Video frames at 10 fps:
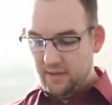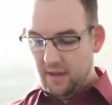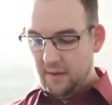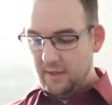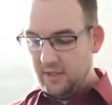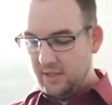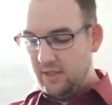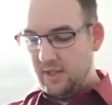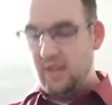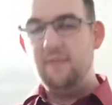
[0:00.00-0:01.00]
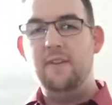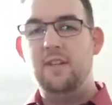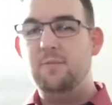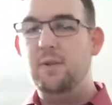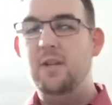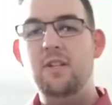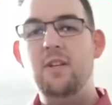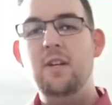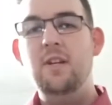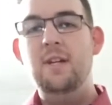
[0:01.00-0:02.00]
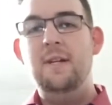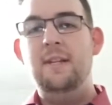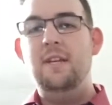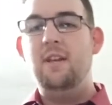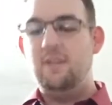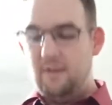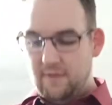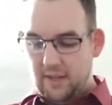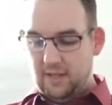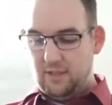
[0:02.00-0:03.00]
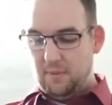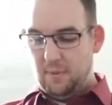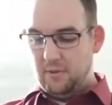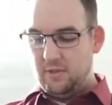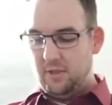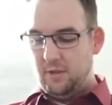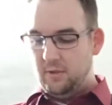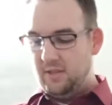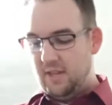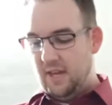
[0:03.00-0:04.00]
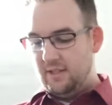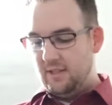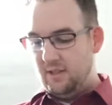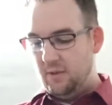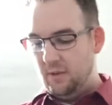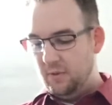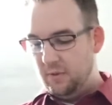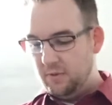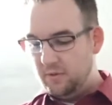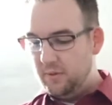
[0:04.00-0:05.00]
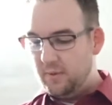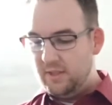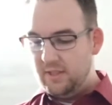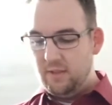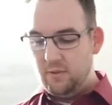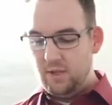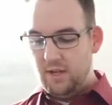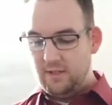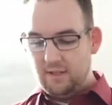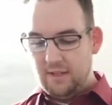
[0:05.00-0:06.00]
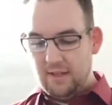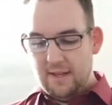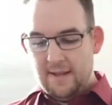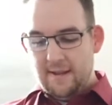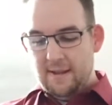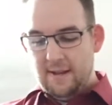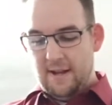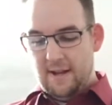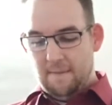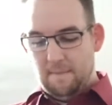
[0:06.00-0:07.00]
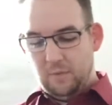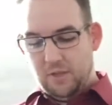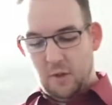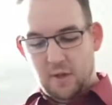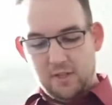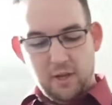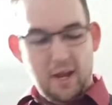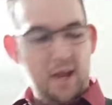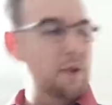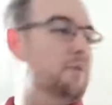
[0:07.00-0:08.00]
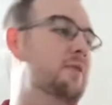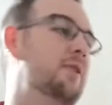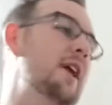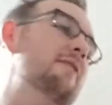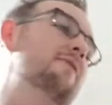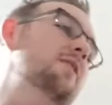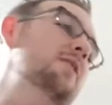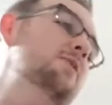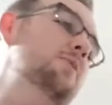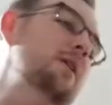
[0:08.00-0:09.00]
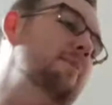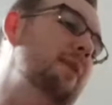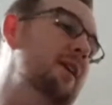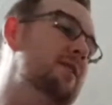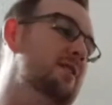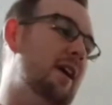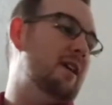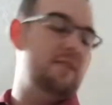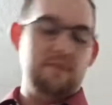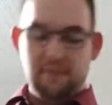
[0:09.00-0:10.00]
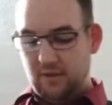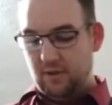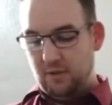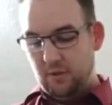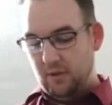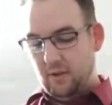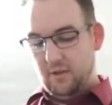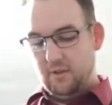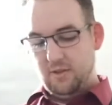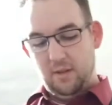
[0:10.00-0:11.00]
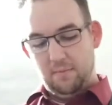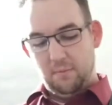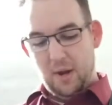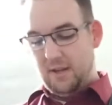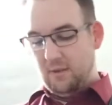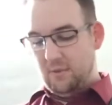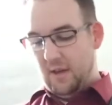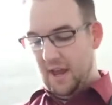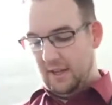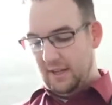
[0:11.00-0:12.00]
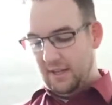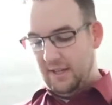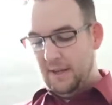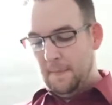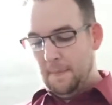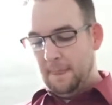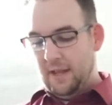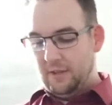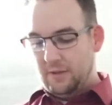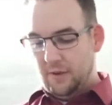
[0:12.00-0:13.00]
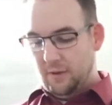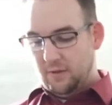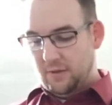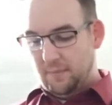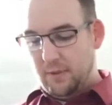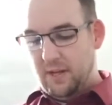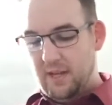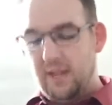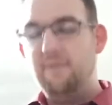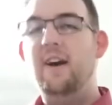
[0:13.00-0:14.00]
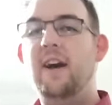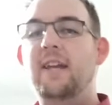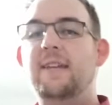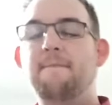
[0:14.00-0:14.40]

it's just a good fixed bridge. It does everything it's supposed to, it stays in tune, it was super easy to adjust. So I started out for $120. I had Fender tuners, a brand new neck, and so it was a pretty good find.